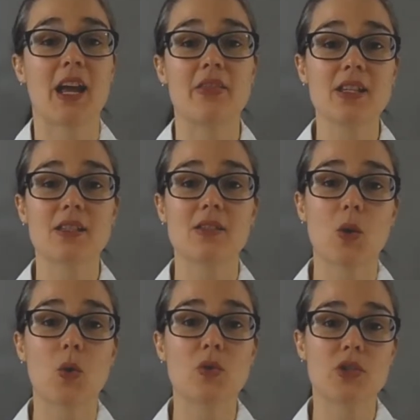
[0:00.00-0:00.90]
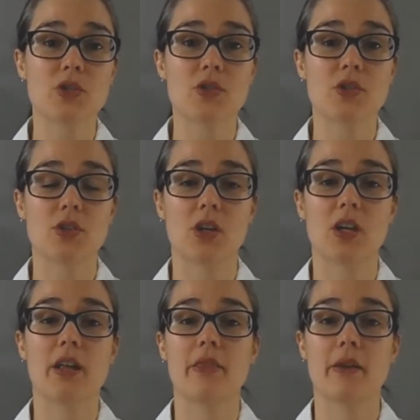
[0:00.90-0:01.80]
And this is all due
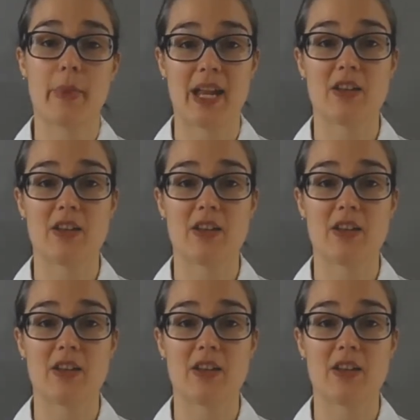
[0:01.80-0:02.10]
to the